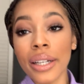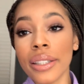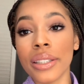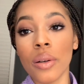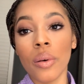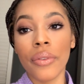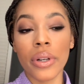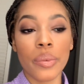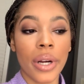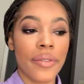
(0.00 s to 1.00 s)
So
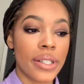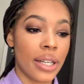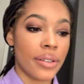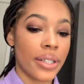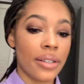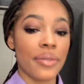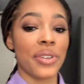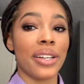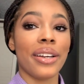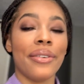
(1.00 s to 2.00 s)
there's breakfast downstairs. I'm
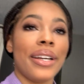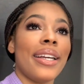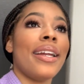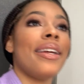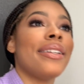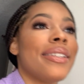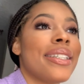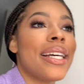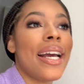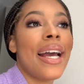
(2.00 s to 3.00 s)
gonna get up and get it.
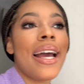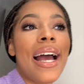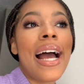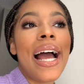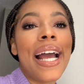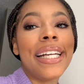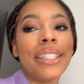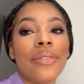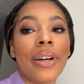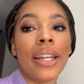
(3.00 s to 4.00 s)
And
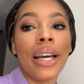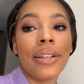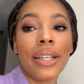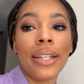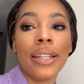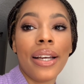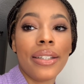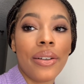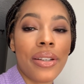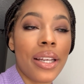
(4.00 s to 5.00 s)
it's raining outside today.
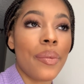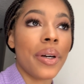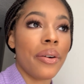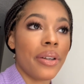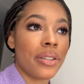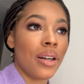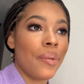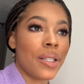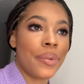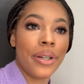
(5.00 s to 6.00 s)
So I was thinking about going to
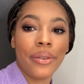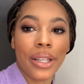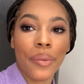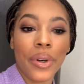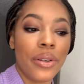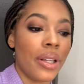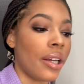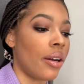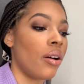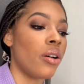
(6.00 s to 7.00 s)
Starbucks, but I don't think I'm gonna do that
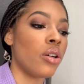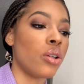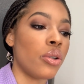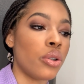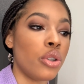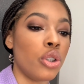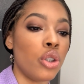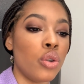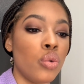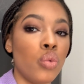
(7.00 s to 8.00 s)
at all. So
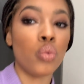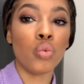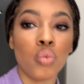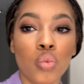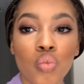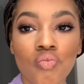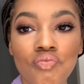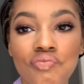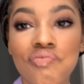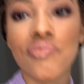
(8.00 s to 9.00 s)

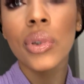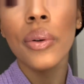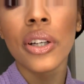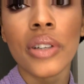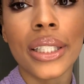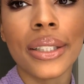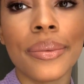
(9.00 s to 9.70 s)
I'm kind of dressed.